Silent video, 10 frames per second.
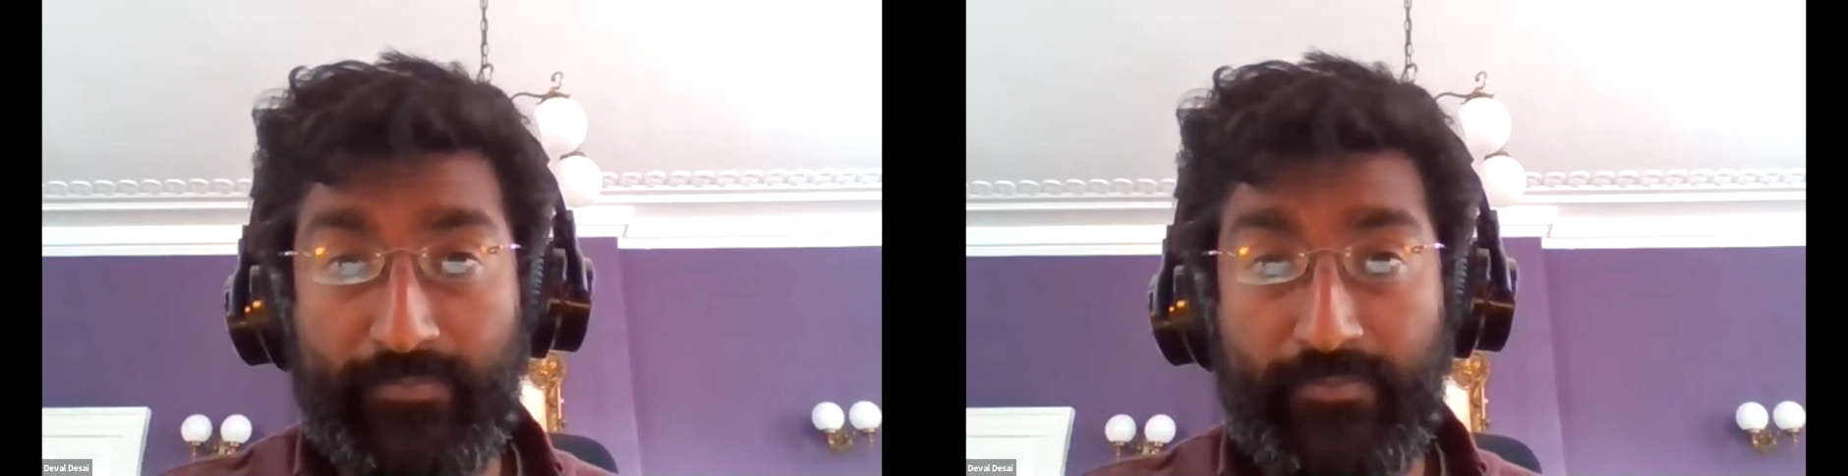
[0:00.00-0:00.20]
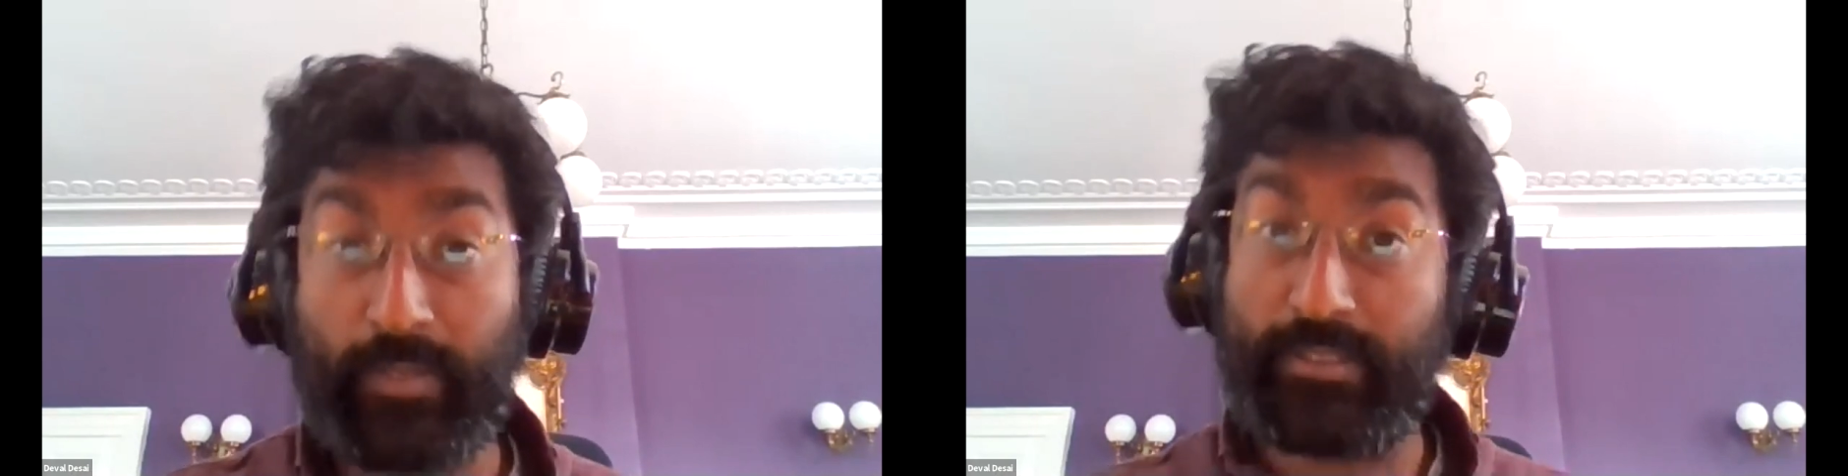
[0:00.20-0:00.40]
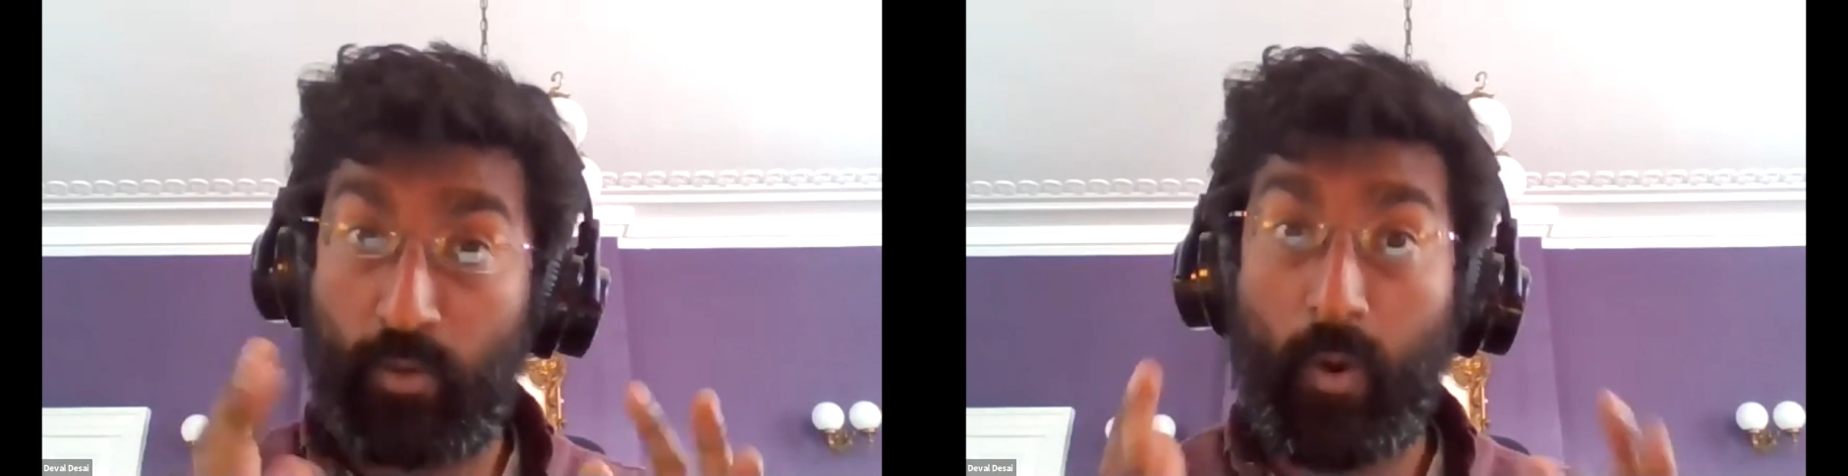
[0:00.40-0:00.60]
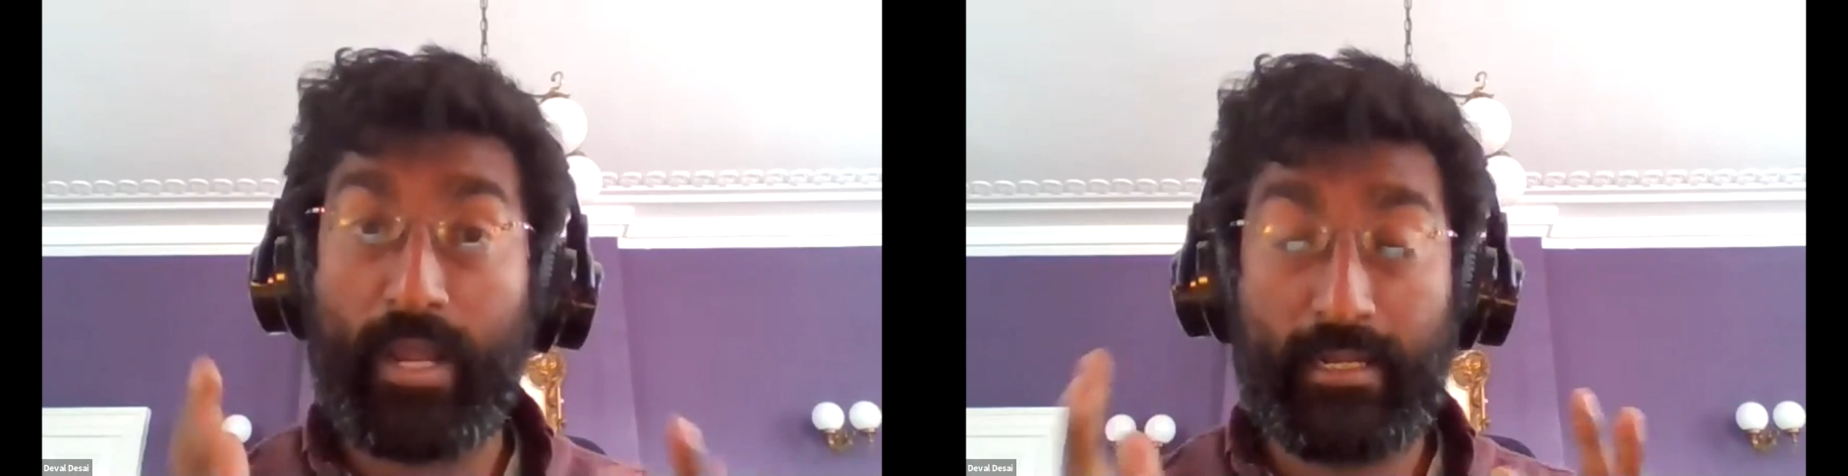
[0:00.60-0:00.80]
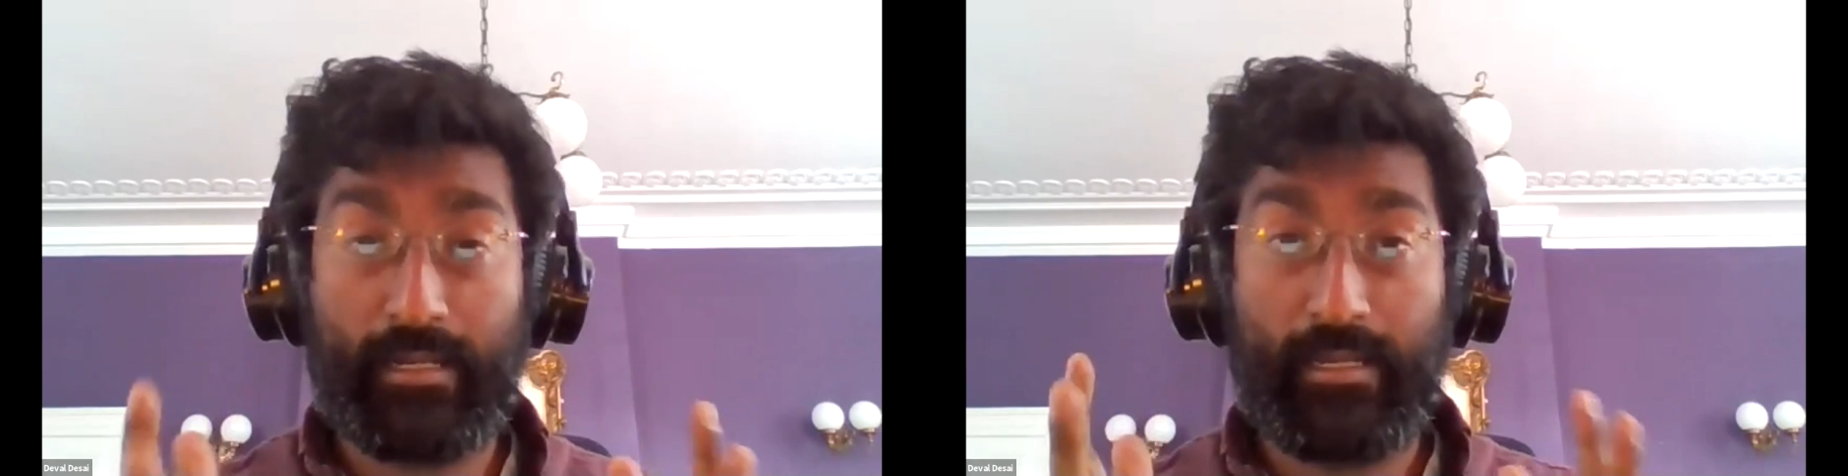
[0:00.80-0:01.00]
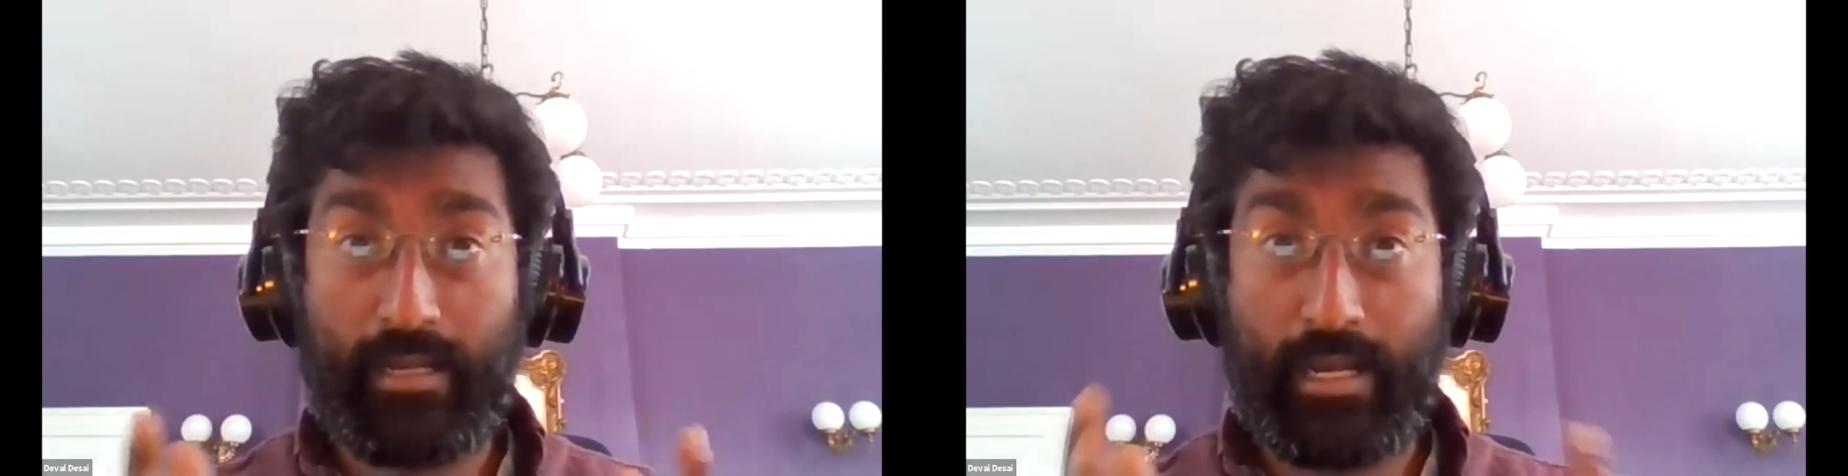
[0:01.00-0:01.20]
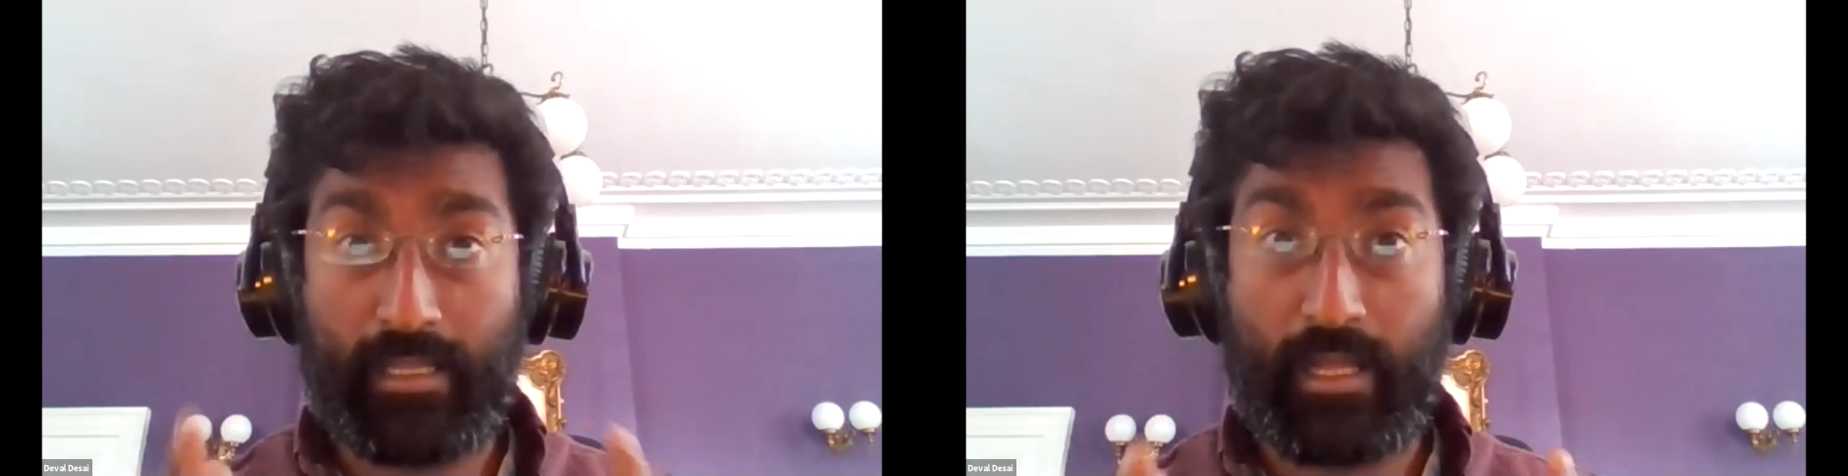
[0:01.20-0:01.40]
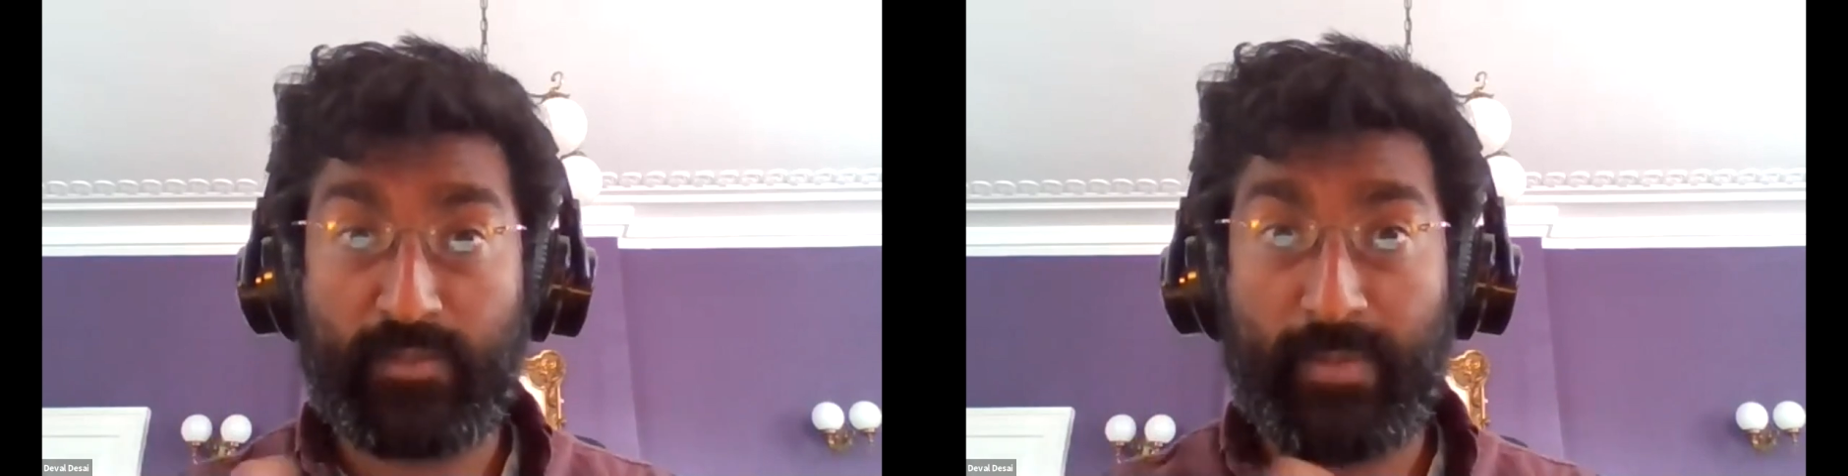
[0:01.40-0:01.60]
So it's quite a
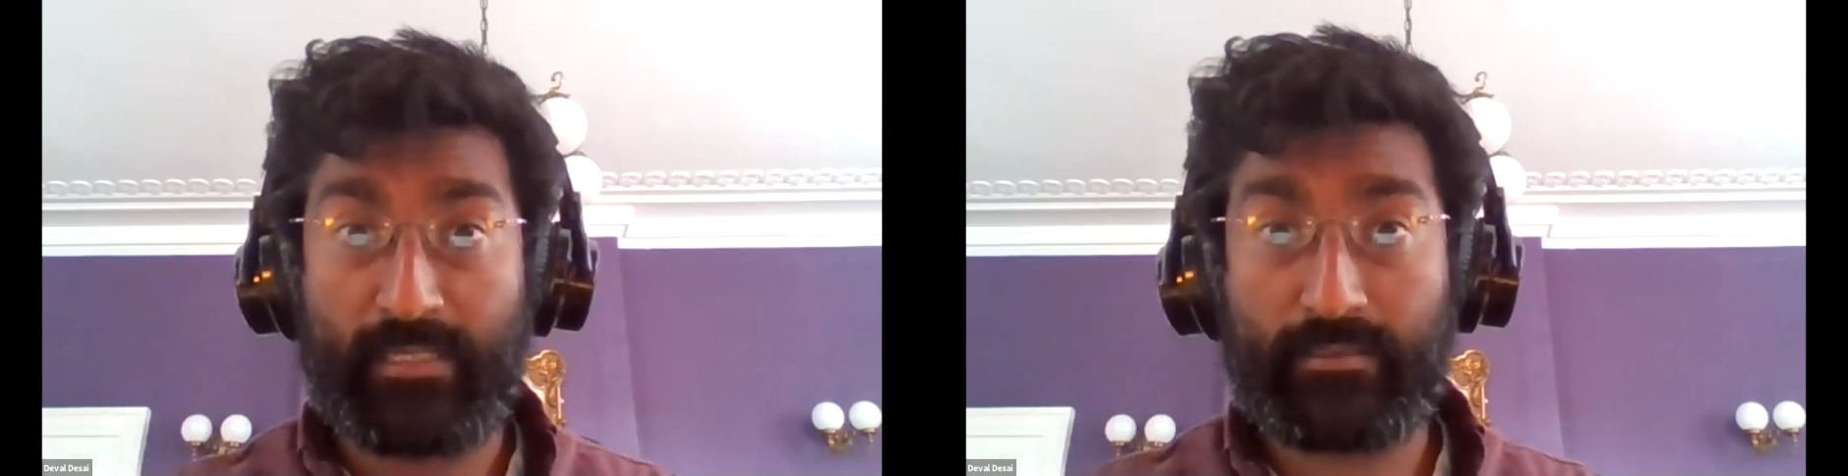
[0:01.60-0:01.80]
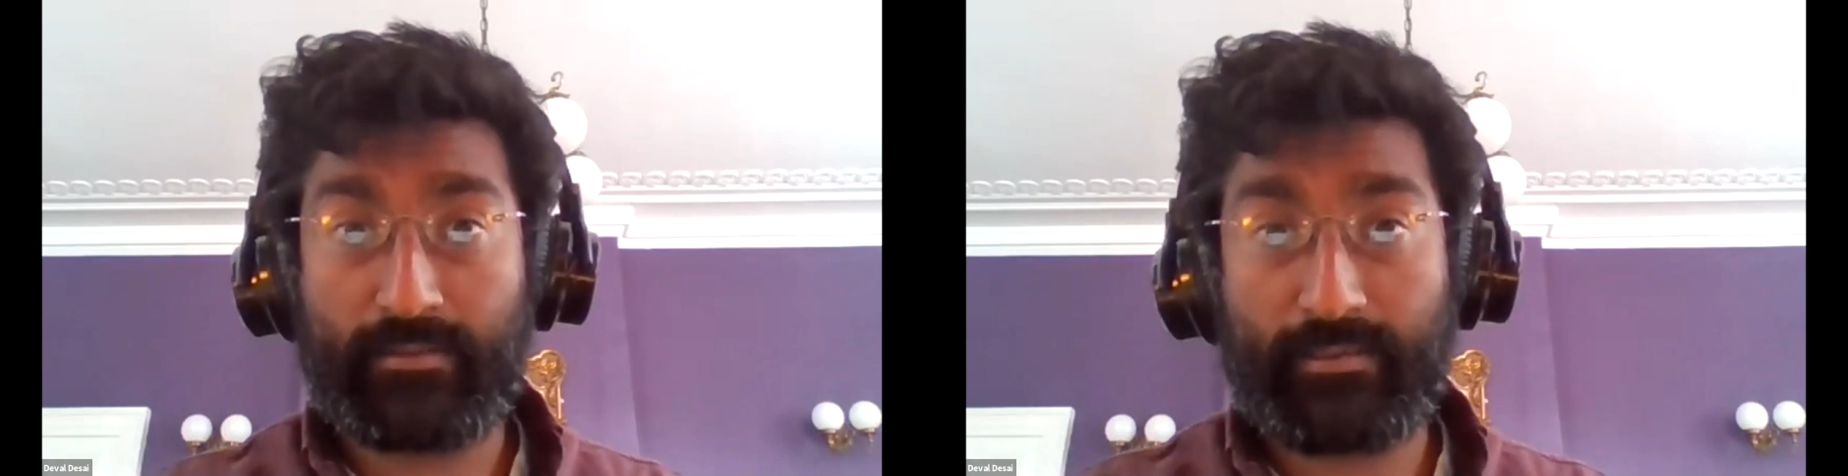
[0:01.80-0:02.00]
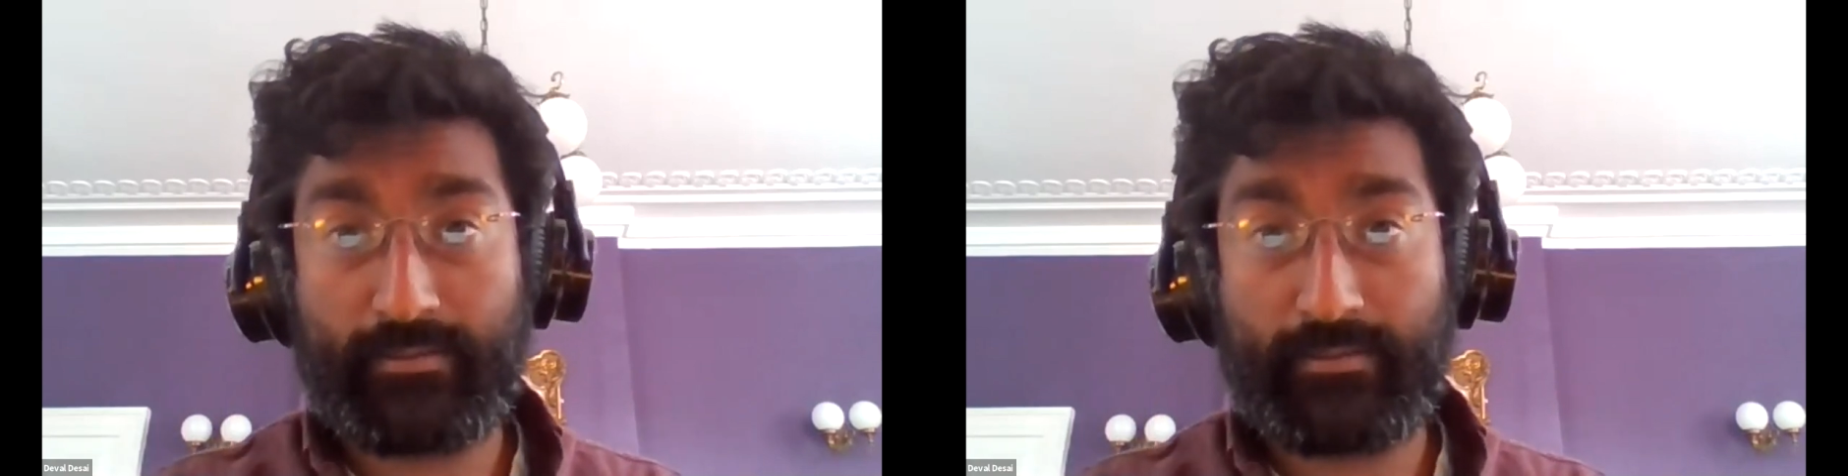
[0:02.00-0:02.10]
large amount.